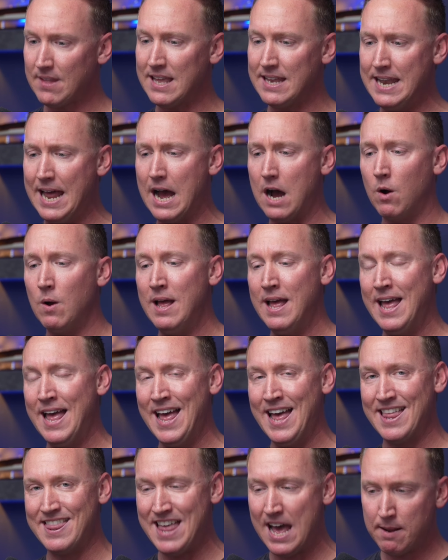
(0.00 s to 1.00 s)
Now,
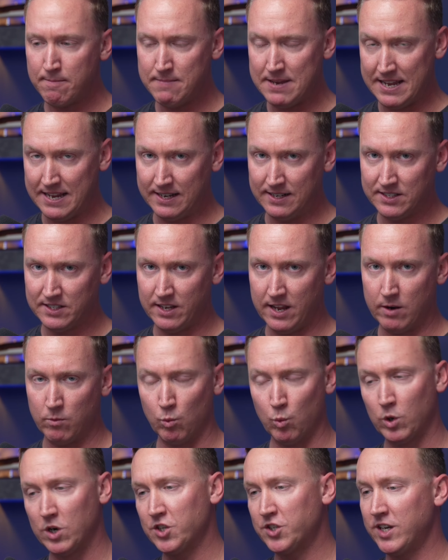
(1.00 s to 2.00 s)
that means, and
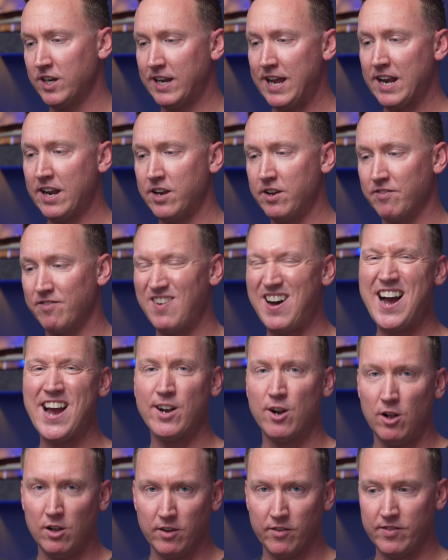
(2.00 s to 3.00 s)
we're just going to kind of divide
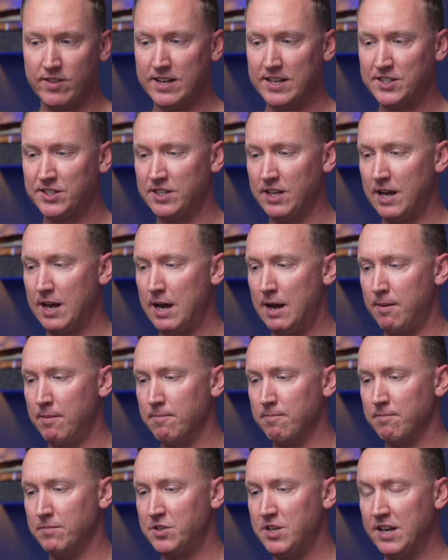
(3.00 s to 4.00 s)
all of this
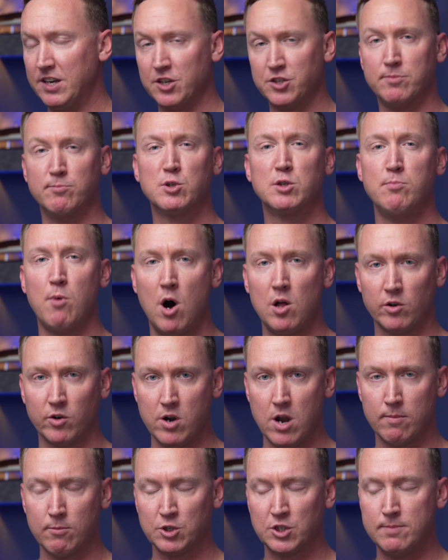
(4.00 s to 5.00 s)
um, into some smaller
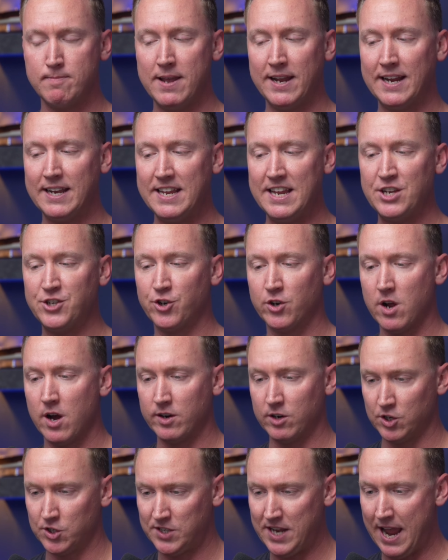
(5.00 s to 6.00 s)
numbers to make it easier to
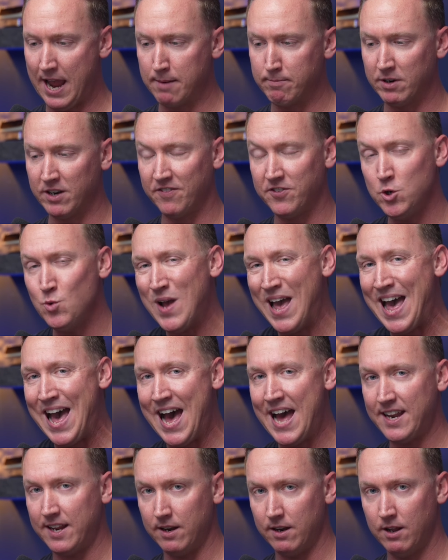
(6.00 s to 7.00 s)
understand. But if you
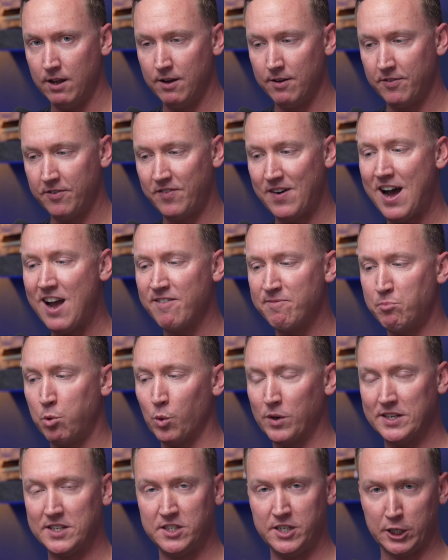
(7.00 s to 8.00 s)
added
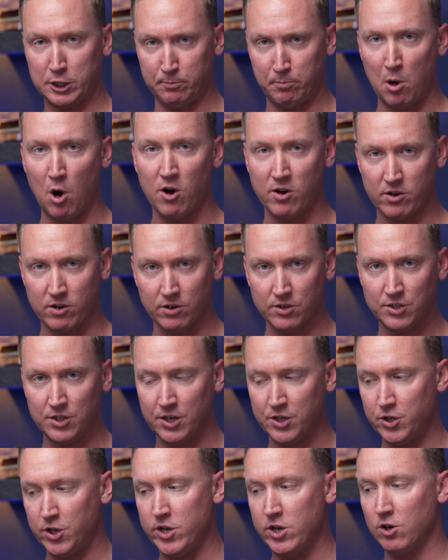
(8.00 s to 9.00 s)
5.6 partners
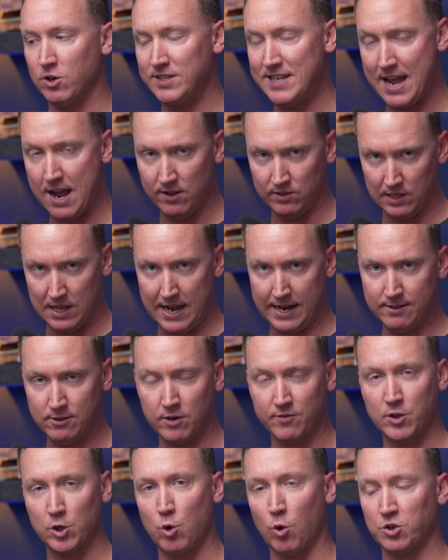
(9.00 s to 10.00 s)
to your downline
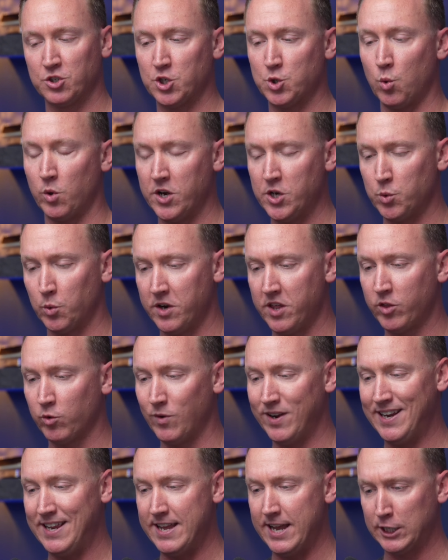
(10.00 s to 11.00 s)
over the course of
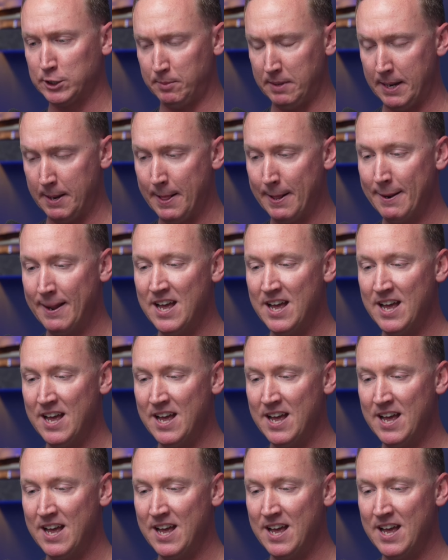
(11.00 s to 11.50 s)
2023 at EXP,